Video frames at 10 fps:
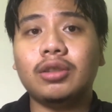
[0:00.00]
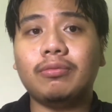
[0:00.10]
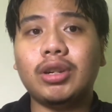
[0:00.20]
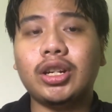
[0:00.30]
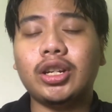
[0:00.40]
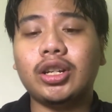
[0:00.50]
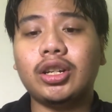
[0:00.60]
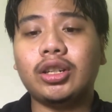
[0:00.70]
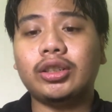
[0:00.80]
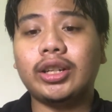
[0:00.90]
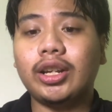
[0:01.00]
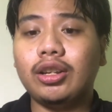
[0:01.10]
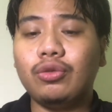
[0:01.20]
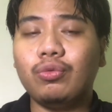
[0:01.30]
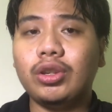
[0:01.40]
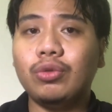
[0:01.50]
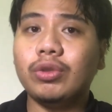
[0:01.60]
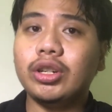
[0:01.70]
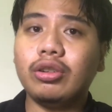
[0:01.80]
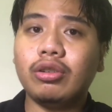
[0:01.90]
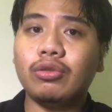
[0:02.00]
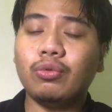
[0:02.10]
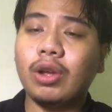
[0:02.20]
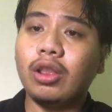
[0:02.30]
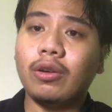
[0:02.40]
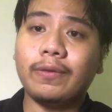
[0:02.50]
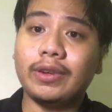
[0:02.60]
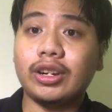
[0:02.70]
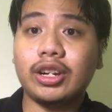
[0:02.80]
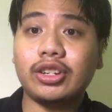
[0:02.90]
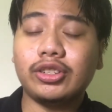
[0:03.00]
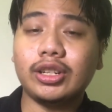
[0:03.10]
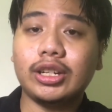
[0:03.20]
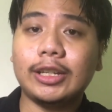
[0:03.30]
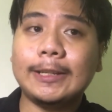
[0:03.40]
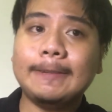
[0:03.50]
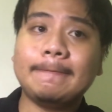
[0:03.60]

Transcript: but then we were not well off financially.